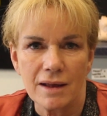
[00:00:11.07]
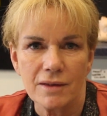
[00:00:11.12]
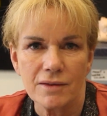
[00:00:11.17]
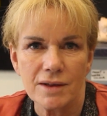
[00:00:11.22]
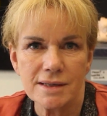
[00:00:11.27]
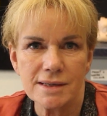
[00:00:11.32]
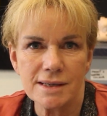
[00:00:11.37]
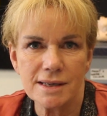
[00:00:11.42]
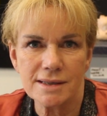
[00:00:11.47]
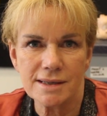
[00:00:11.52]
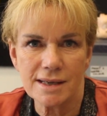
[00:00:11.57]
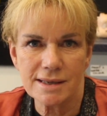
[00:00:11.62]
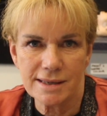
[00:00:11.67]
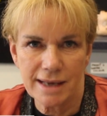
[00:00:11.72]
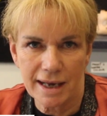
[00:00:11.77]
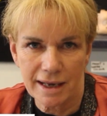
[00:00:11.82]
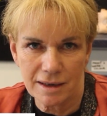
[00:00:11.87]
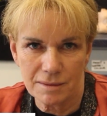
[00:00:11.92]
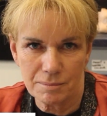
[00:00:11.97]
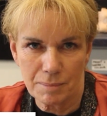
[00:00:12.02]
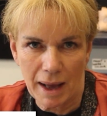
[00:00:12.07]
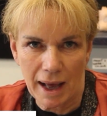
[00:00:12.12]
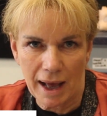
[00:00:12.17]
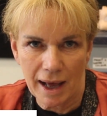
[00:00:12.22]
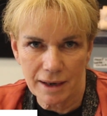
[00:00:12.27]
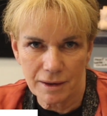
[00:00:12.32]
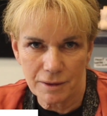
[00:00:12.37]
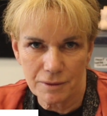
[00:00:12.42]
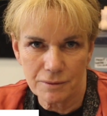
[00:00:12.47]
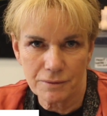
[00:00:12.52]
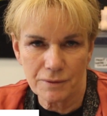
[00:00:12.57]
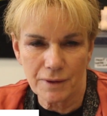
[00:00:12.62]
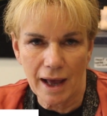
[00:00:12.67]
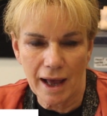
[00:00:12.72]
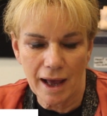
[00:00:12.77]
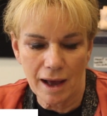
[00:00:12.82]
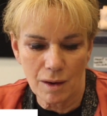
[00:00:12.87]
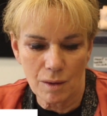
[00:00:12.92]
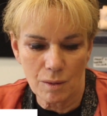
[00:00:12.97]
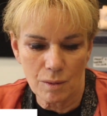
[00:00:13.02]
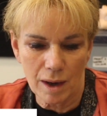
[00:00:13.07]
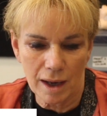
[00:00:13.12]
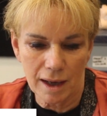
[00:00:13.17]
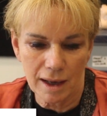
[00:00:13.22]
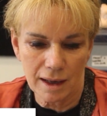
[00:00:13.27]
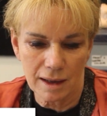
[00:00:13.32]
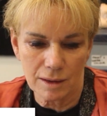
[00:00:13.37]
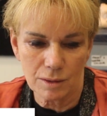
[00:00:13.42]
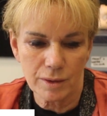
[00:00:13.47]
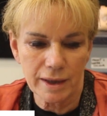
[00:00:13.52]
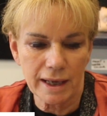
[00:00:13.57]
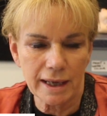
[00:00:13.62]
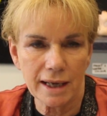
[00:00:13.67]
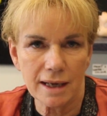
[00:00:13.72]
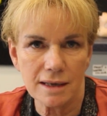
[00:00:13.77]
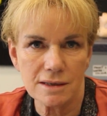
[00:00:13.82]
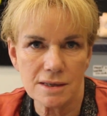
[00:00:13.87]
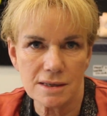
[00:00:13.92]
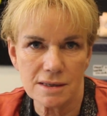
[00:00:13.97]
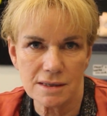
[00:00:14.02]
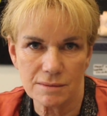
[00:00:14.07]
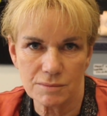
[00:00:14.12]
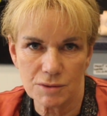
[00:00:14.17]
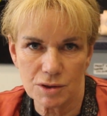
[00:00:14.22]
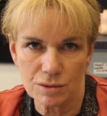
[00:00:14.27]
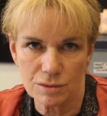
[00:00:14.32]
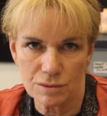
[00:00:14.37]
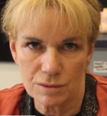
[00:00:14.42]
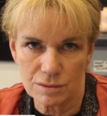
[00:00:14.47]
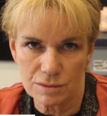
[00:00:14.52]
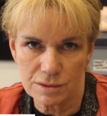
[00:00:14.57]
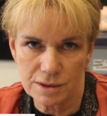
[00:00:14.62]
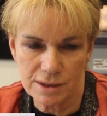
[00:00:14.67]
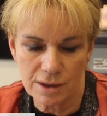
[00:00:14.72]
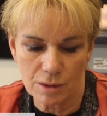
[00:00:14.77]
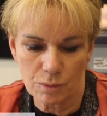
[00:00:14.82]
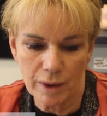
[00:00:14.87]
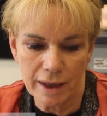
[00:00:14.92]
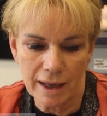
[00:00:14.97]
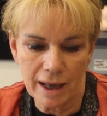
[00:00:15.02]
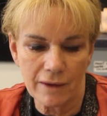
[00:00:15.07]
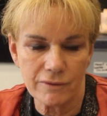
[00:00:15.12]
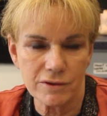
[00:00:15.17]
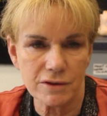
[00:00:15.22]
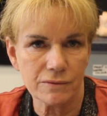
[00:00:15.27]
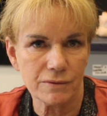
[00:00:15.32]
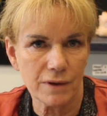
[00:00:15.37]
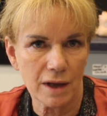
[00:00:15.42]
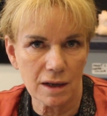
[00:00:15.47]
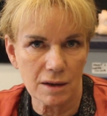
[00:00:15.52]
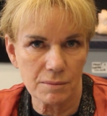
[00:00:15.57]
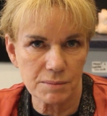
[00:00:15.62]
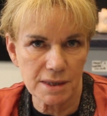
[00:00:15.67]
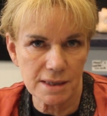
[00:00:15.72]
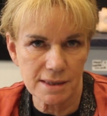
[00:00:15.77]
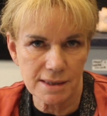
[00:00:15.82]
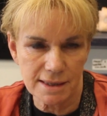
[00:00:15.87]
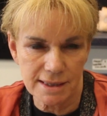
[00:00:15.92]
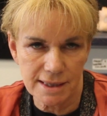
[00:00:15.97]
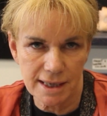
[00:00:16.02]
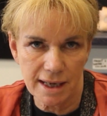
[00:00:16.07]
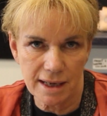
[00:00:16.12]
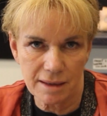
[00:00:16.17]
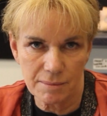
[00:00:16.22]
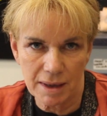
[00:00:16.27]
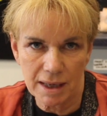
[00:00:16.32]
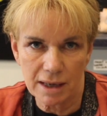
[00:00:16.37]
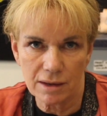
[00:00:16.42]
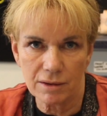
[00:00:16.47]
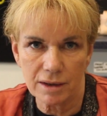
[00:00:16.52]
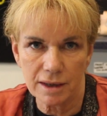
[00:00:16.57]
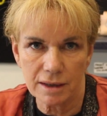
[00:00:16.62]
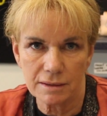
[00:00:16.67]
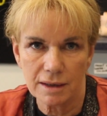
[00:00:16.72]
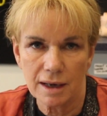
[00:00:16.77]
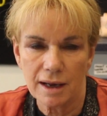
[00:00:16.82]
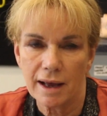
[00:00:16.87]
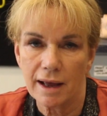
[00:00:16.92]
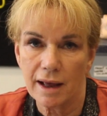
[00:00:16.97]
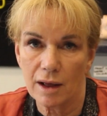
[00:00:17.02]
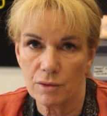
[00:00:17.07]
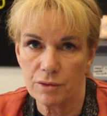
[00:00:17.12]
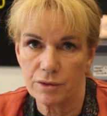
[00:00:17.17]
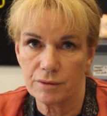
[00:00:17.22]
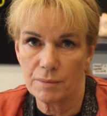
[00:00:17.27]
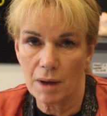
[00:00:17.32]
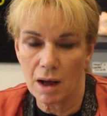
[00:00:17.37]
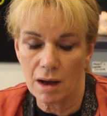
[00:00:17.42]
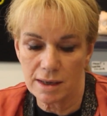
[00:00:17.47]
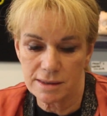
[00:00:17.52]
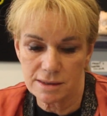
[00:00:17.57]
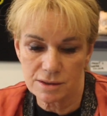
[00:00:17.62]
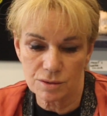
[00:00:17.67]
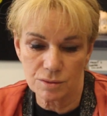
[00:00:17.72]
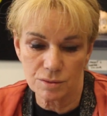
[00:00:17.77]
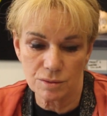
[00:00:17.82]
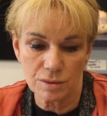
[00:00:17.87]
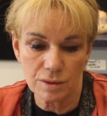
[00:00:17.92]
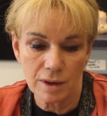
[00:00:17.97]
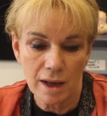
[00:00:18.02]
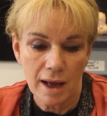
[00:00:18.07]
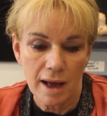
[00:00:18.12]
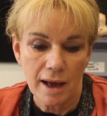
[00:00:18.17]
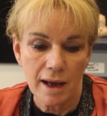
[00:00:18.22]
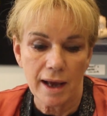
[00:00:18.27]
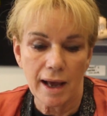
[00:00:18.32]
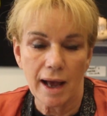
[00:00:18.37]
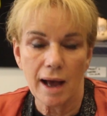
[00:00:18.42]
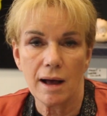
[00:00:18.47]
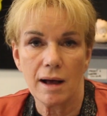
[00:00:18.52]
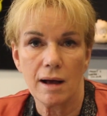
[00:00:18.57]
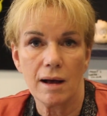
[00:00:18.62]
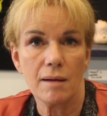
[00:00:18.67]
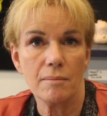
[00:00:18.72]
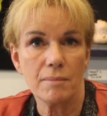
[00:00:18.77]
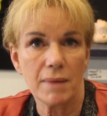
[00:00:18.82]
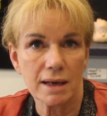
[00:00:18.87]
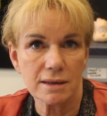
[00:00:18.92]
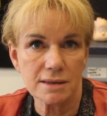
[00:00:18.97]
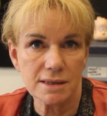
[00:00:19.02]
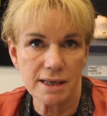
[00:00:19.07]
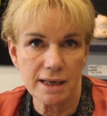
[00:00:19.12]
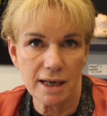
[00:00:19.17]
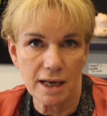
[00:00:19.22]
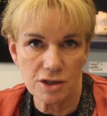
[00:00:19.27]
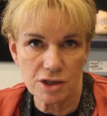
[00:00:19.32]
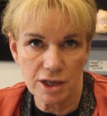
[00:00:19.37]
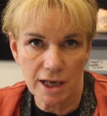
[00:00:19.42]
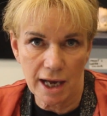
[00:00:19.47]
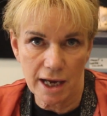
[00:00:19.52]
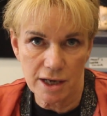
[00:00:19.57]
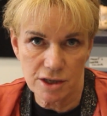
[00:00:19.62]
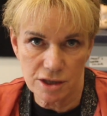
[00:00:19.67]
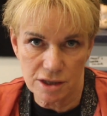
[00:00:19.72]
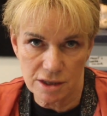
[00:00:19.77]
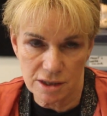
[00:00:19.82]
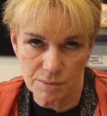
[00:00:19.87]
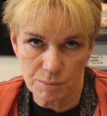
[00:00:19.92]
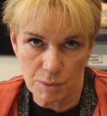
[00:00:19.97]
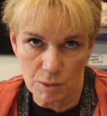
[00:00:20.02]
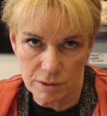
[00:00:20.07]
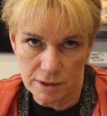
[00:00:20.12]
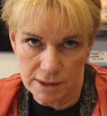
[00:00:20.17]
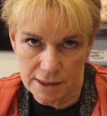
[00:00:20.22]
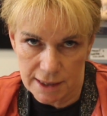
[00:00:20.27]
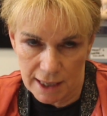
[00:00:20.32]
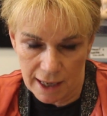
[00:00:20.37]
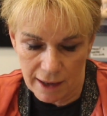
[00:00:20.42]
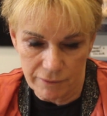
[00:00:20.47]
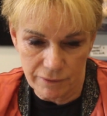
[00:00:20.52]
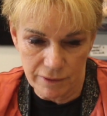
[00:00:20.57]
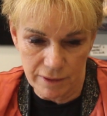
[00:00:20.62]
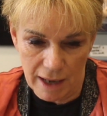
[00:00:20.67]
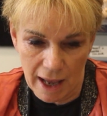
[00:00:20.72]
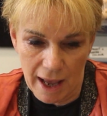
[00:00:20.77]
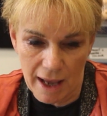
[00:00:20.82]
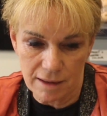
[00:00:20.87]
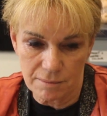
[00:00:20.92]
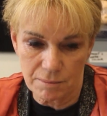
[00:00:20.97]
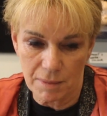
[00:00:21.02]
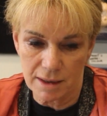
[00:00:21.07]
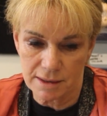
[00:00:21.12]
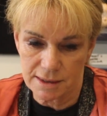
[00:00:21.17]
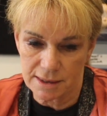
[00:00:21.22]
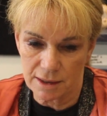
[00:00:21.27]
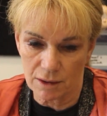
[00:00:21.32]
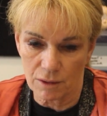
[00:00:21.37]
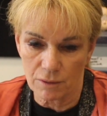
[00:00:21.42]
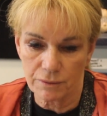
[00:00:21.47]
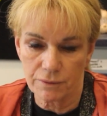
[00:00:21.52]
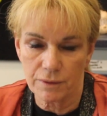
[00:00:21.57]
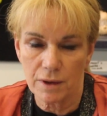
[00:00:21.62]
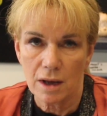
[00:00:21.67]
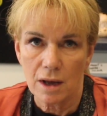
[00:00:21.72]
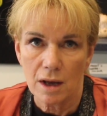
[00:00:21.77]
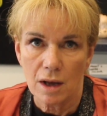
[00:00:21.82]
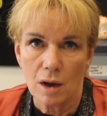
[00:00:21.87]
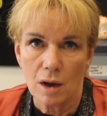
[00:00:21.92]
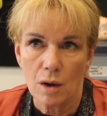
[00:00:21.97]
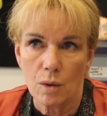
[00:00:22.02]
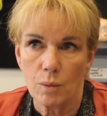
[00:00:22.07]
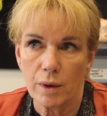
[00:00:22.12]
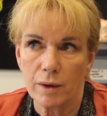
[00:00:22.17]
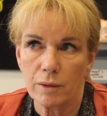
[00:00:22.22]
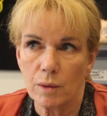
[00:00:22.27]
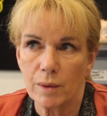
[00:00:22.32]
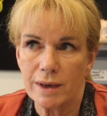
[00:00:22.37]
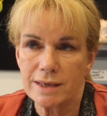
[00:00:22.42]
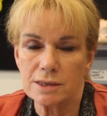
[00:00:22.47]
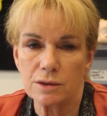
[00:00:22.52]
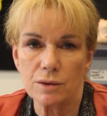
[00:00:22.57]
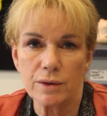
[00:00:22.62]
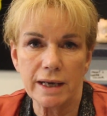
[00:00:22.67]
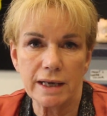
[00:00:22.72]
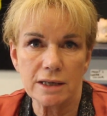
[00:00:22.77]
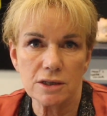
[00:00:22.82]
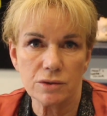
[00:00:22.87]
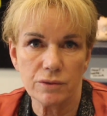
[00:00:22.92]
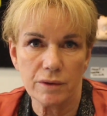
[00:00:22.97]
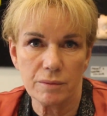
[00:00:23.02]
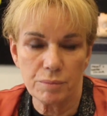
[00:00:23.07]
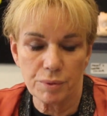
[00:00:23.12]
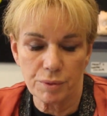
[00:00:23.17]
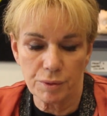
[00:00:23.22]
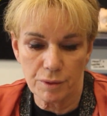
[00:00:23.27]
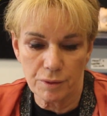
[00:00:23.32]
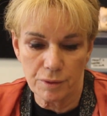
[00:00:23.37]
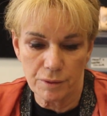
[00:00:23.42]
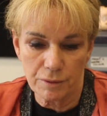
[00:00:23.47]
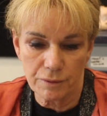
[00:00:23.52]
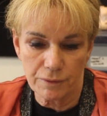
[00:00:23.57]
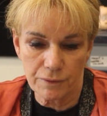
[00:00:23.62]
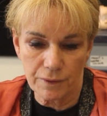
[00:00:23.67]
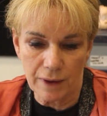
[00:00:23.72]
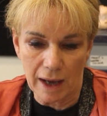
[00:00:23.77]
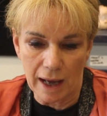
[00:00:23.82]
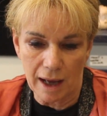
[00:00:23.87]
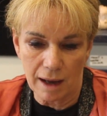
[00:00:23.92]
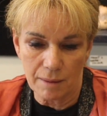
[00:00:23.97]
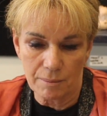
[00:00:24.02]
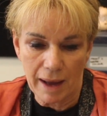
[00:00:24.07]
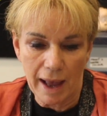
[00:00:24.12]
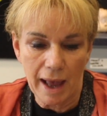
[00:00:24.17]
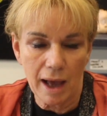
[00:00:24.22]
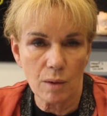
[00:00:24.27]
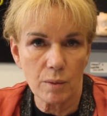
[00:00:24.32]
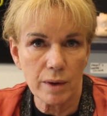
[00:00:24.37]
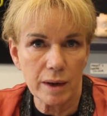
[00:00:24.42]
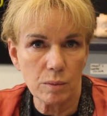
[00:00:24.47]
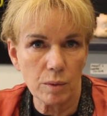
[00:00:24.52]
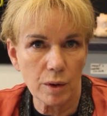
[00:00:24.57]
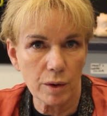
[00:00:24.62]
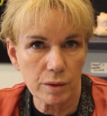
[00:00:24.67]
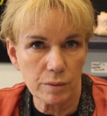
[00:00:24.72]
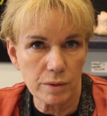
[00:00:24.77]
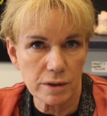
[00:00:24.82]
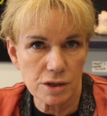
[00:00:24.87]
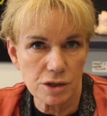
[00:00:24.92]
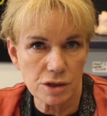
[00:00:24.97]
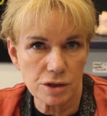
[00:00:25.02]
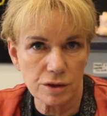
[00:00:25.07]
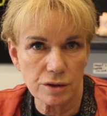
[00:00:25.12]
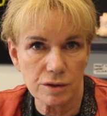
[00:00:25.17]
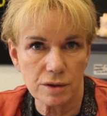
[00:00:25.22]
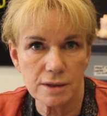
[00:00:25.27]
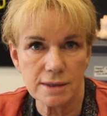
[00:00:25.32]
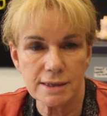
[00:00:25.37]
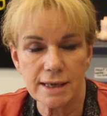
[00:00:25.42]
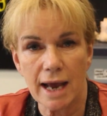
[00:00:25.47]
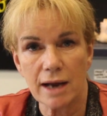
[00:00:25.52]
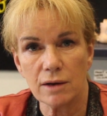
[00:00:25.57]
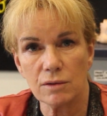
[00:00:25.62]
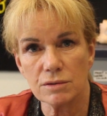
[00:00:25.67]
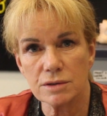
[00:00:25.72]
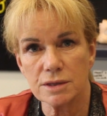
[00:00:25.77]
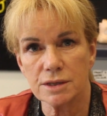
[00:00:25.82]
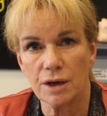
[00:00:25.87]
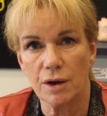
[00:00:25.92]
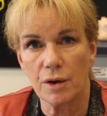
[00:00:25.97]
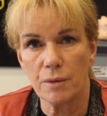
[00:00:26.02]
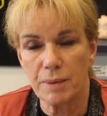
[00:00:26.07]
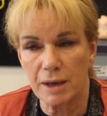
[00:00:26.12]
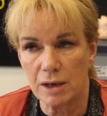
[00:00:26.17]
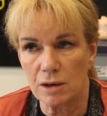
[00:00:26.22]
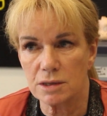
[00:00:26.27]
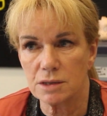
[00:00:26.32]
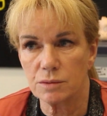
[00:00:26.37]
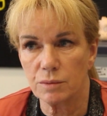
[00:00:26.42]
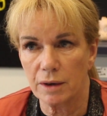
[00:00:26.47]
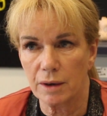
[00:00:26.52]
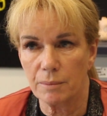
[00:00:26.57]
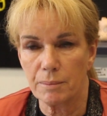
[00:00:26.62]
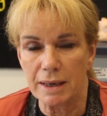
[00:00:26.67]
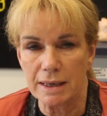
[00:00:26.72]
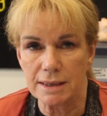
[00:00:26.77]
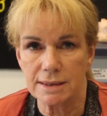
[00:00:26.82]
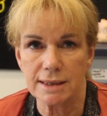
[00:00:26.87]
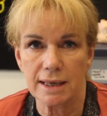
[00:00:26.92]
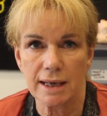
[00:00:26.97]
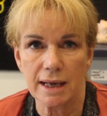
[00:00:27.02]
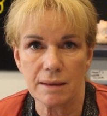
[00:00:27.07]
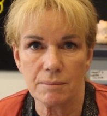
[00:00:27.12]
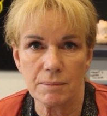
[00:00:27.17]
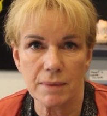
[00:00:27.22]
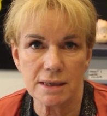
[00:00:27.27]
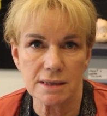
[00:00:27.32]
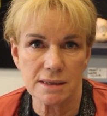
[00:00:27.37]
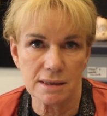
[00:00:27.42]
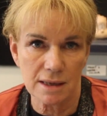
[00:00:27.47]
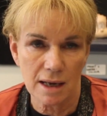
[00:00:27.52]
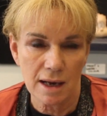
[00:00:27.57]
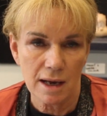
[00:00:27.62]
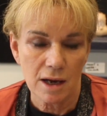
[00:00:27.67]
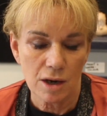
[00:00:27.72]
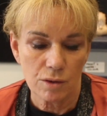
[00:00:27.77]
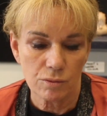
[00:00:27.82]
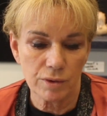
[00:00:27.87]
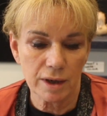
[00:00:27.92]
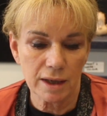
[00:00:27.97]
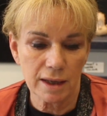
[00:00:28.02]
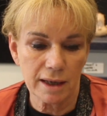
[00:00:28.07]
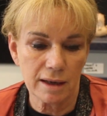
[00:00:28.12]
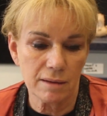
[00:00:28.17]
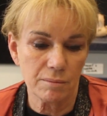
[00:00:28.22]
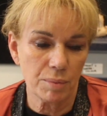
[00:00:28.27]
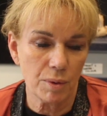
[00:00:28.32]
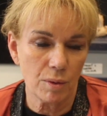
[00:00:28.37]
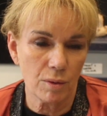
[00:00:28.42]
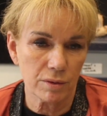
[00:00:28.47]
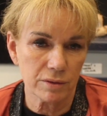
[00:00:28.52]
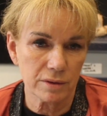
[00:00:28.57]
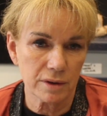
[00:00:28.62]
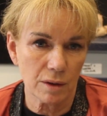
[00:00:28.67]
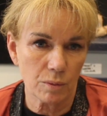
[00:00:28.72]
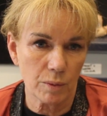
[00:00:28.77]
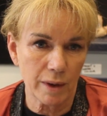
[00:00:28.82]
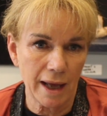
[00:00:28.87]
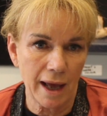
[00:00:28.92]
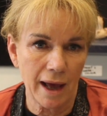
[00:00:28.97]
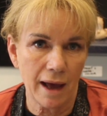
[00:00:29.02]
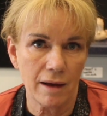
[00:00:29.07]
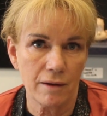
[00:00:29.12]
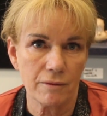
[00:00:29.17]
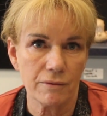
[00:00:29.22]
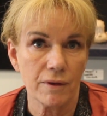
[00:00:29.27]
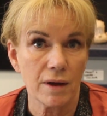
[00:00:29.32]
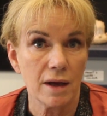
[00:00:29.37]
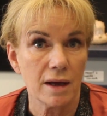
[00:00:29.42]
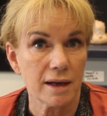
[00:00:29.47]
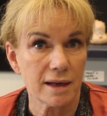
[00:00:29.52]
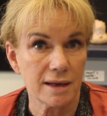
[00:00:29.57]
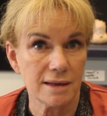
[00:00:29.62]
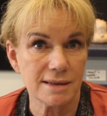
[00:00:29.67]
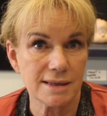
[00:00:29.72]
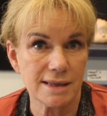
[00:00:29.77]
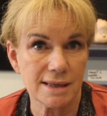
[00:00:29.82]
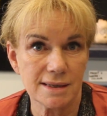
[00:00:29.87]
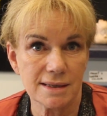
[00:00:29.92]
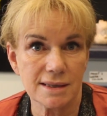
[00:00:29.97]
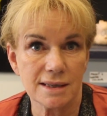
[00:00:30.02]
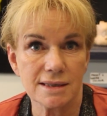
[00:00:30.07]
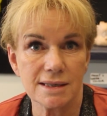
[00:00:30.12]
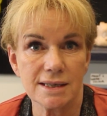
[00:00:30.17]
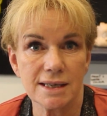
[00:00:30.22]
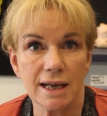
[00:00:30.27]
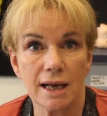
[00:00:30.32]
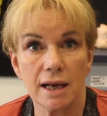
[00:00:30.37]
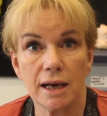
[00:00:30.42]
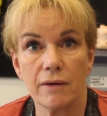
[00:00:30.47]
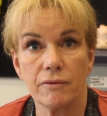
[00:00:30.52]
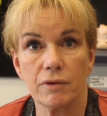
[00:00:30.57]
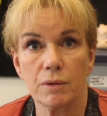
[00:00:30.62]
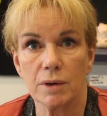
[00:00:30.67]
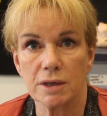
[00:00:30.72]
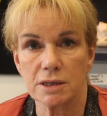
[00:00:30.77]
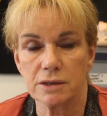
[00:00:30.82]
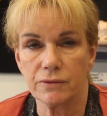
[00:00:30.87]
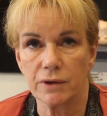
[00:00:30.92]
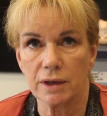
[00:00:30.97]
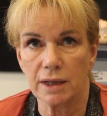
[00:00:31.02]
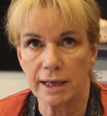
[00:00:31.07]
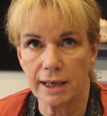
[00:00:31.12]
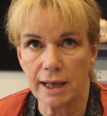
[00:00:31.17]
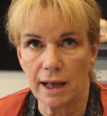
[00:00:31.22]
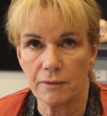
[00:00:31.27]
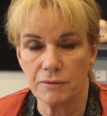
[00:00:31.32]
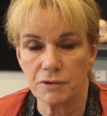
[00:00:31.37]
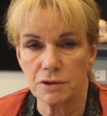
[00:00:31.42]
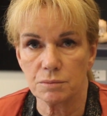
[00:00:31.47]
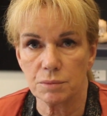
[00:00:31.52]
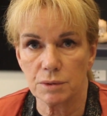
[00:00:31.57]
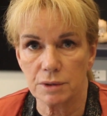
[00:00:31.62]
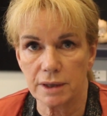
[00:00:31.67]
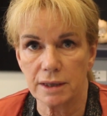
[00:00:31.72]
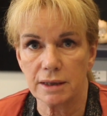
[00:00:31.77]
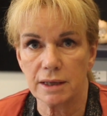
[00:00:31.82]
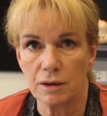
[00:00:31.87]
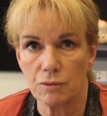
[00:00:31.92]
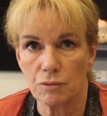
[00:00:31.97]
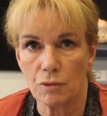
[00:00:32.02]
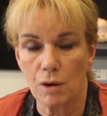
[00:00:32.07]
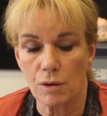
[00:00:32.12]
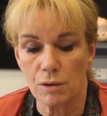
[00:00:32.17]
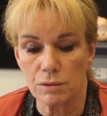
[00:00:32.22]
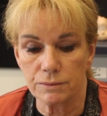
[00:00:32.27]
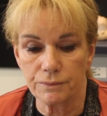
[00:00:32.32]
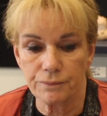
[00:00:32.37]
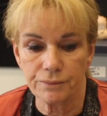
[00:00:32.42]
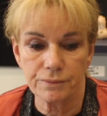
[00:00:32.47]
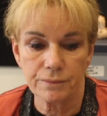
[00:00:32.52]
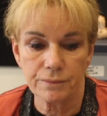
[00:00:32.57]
This is the second part of our looking into some tools that we have developed as a team here at Eltham High School amongst the education support staff and myself. We're always looking to improve how we work with students, and also because we're a big team, it's really important that we have consistency and everyone's feeling comfortable in their role.